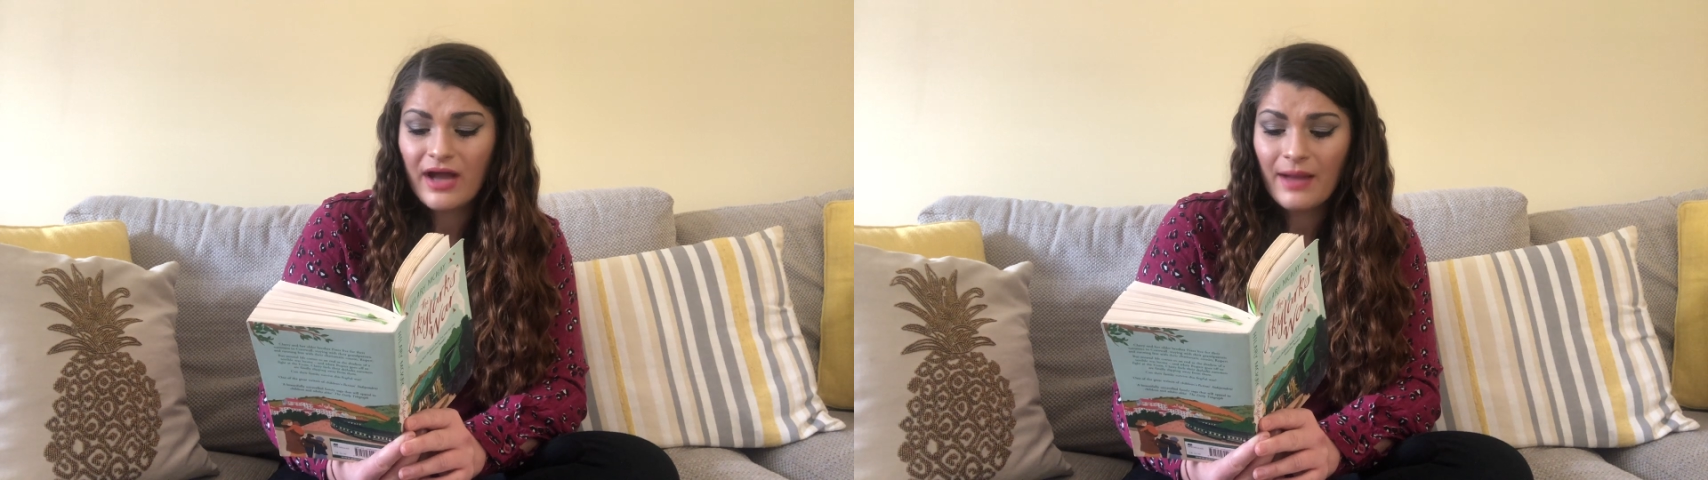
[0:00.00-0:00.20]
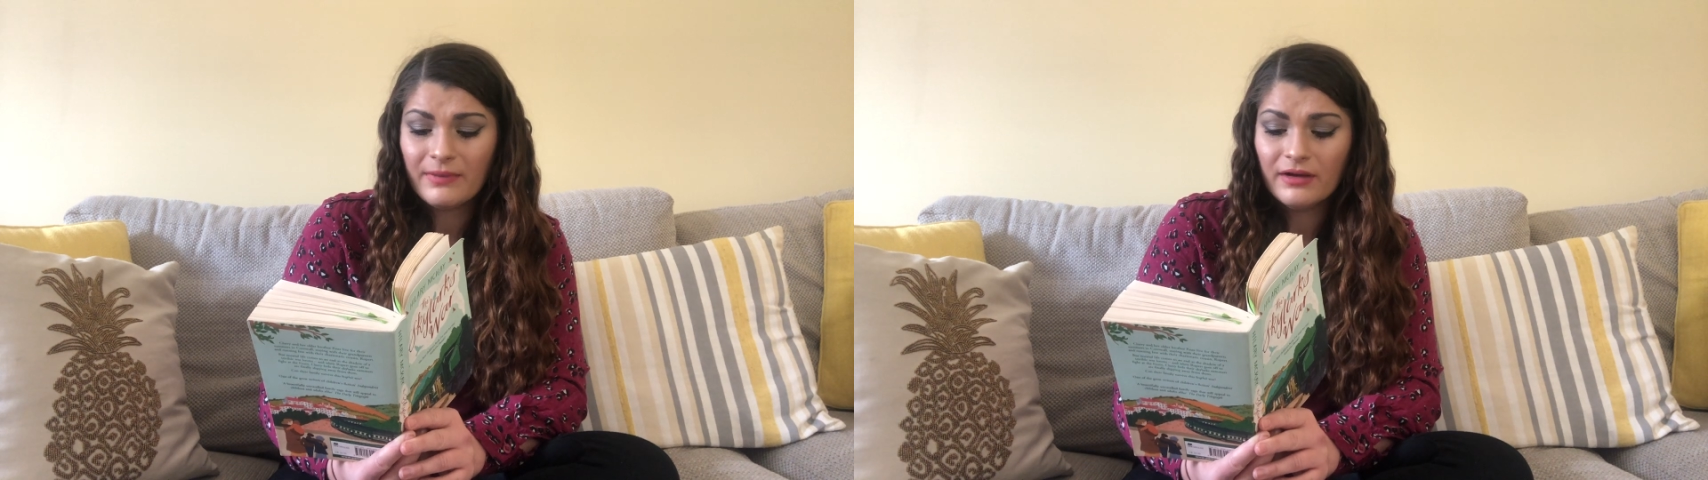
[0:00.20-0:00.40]

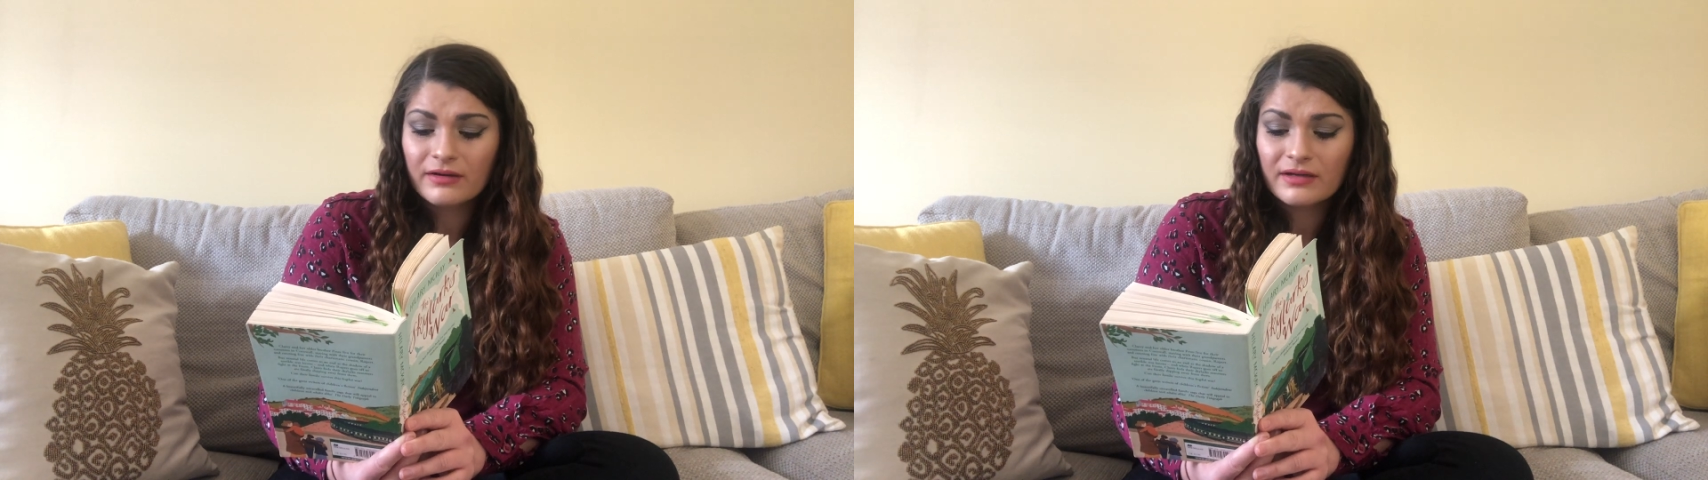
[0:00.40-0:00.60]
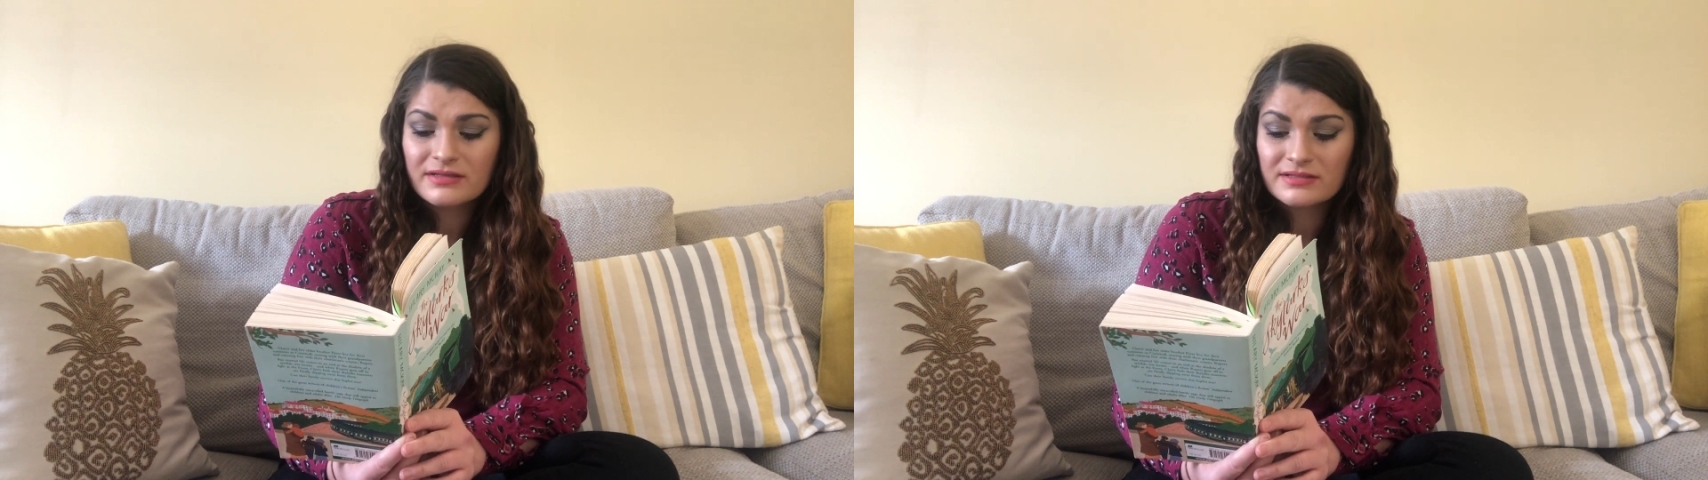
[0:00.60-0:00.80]

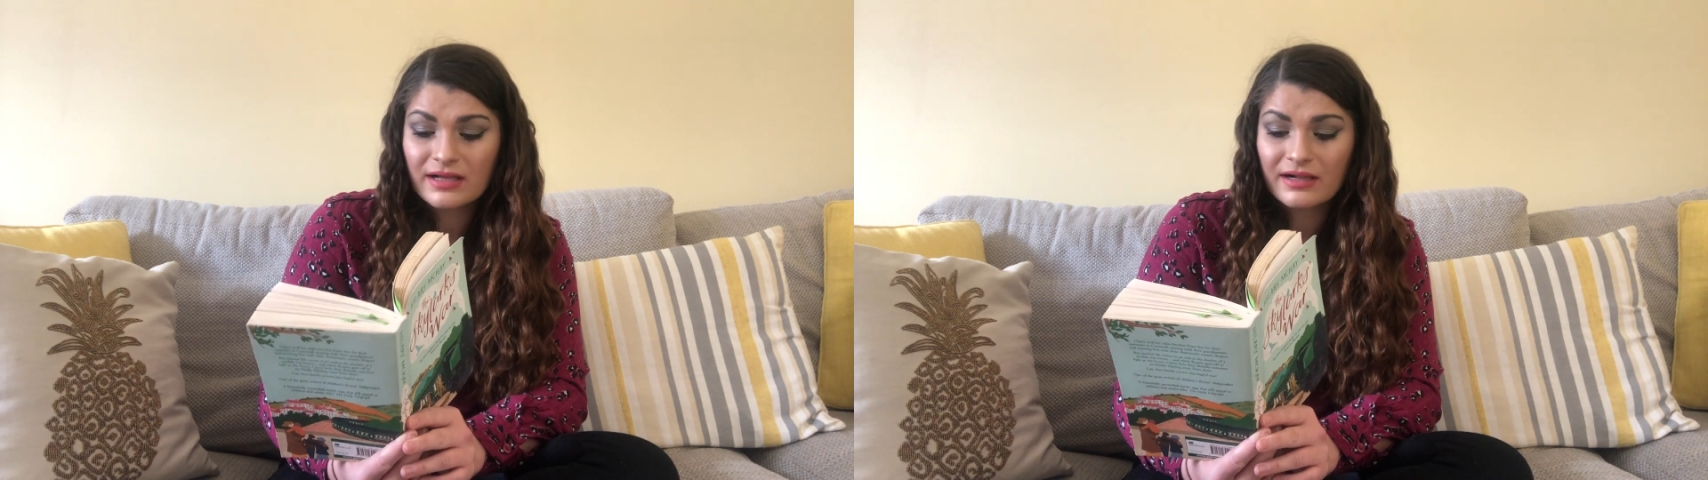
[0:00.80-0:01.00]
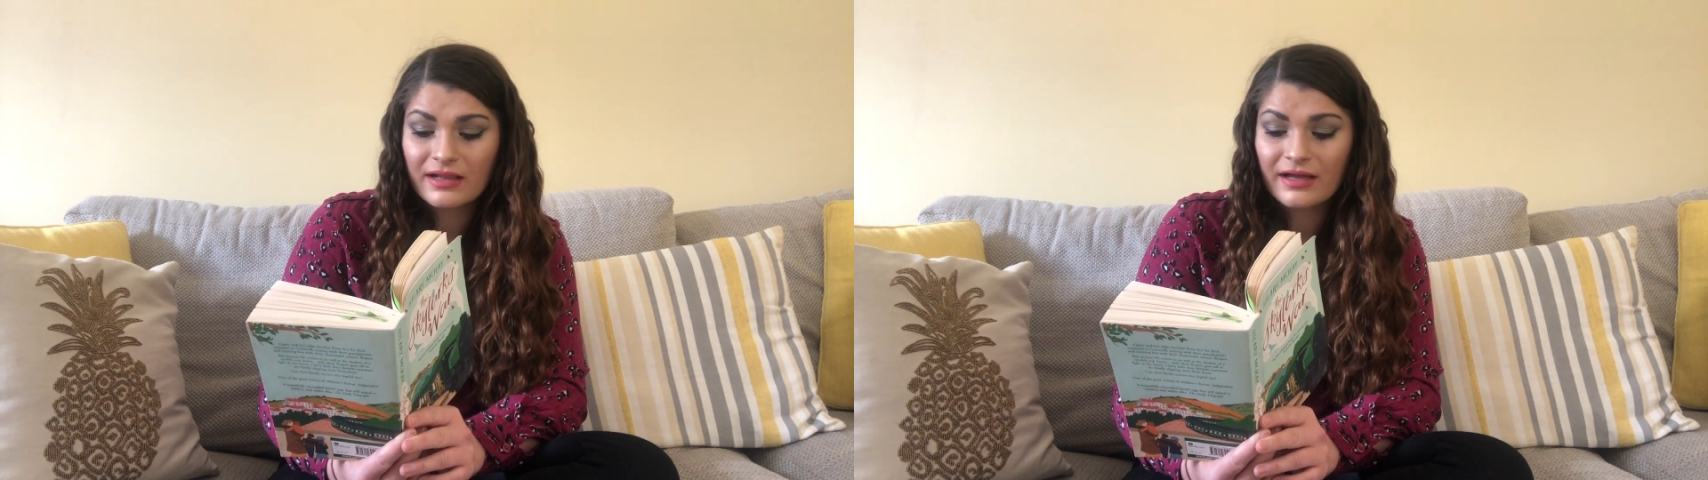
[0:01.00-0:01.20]
hammock,
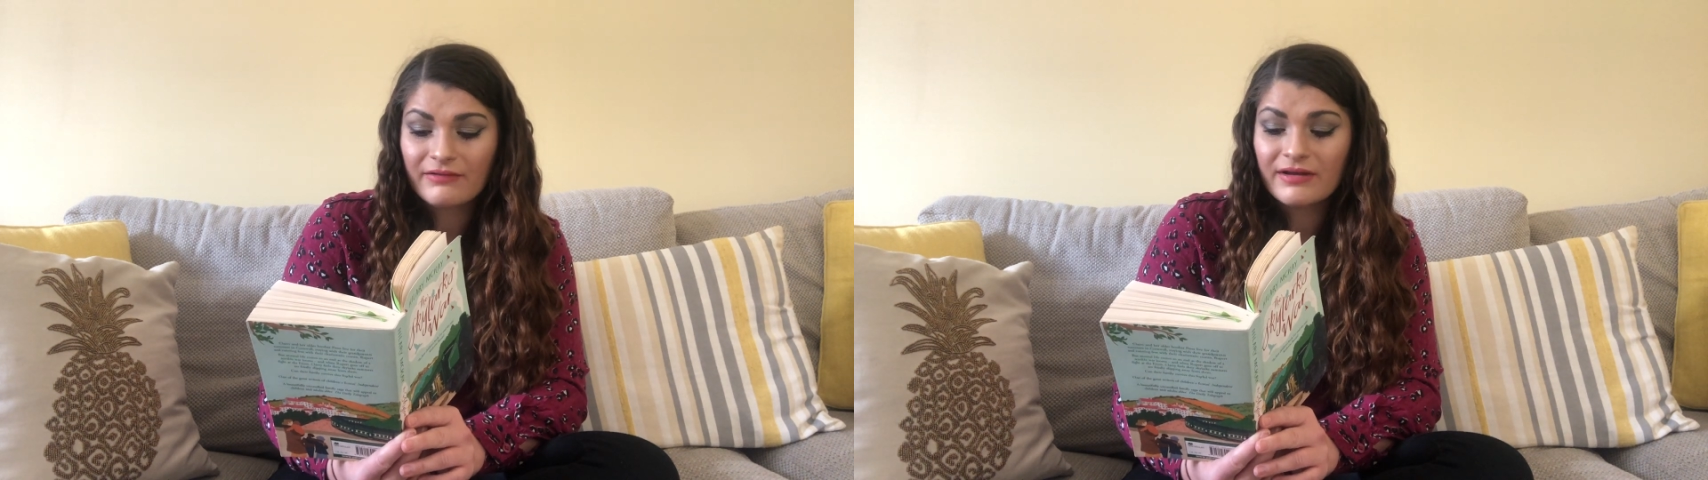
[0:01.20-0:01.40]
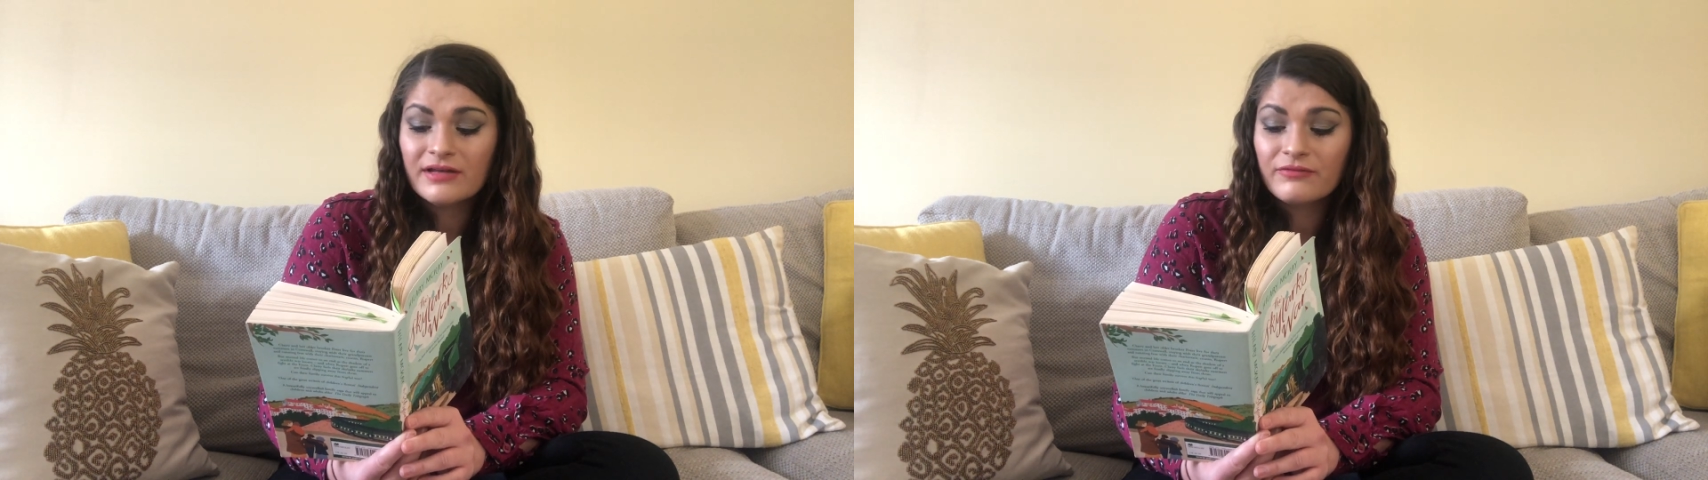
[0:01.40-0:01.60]
said
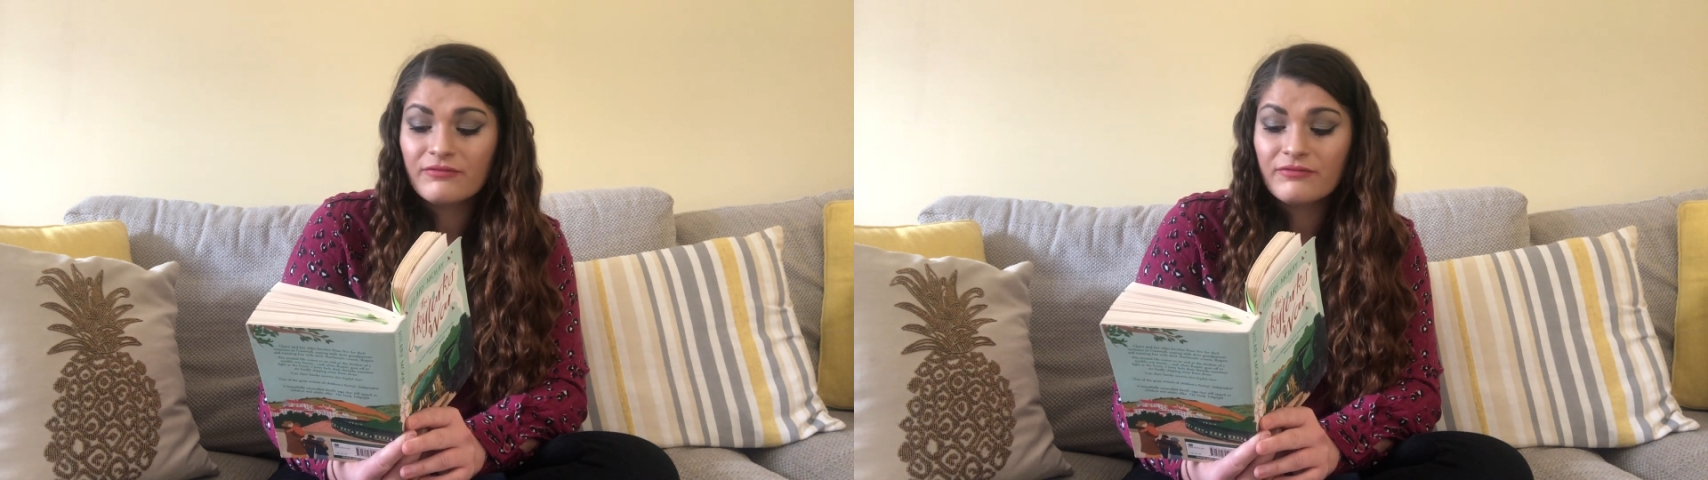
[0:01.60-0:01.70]
Clary,